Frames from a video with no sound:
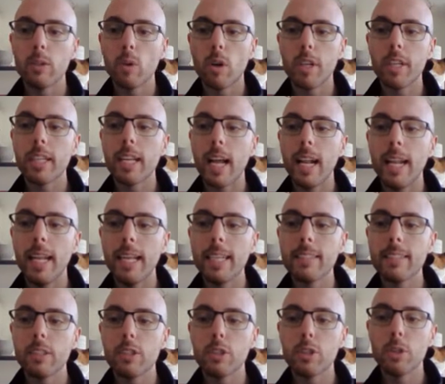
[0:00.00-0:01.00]
on, you can link
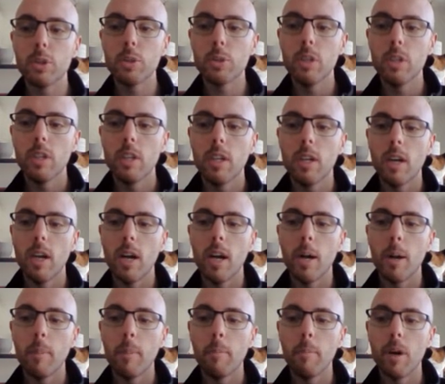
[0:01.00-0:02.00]
the two,
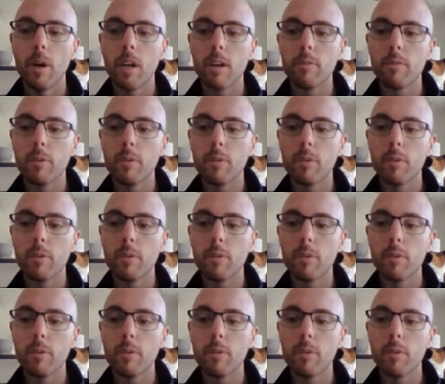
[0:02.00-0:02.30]
but